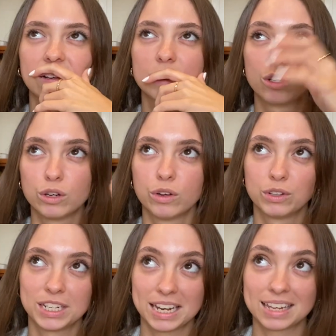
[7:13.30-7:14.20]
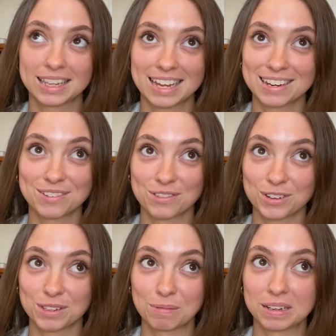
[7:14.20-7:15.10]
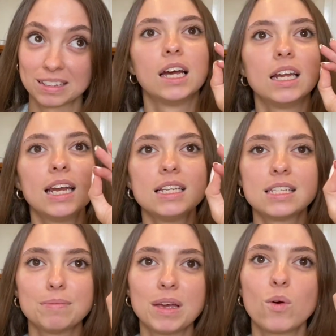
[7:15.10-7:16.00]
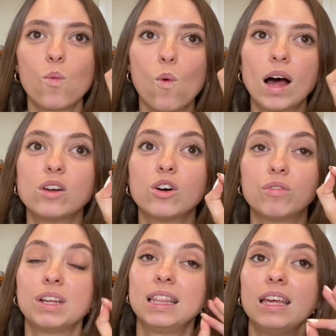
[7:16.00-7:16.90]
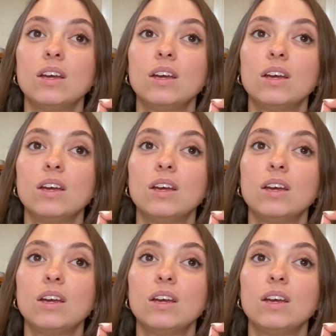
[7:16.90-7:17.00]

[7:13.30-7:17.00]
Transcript: is no T at the end of Christmas. It needs to be one of the